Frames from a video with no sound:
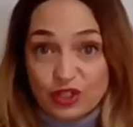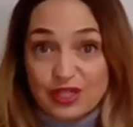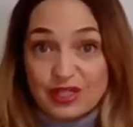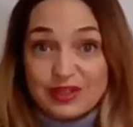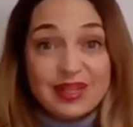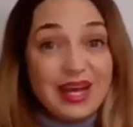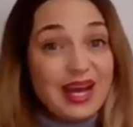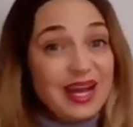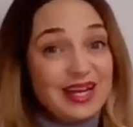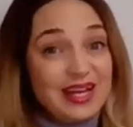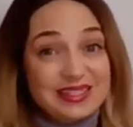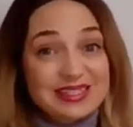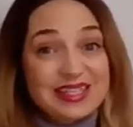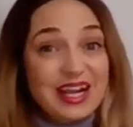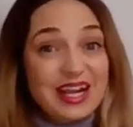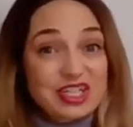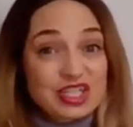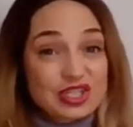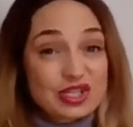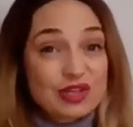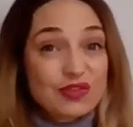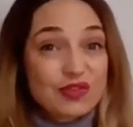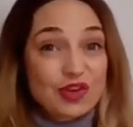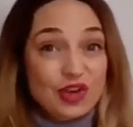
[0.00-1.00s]
and that is
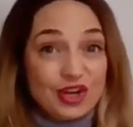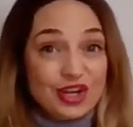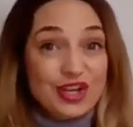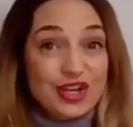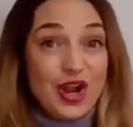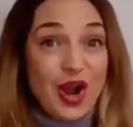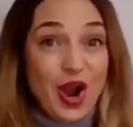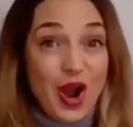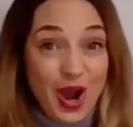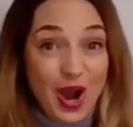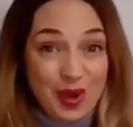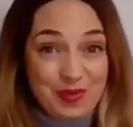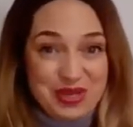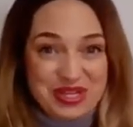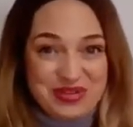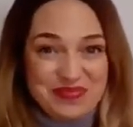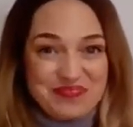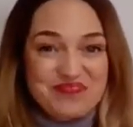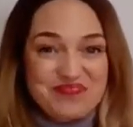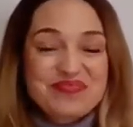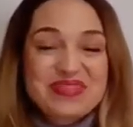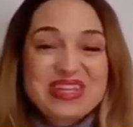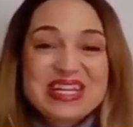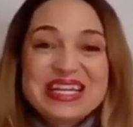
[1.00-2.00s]
actually very
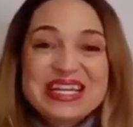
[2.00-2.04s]
common.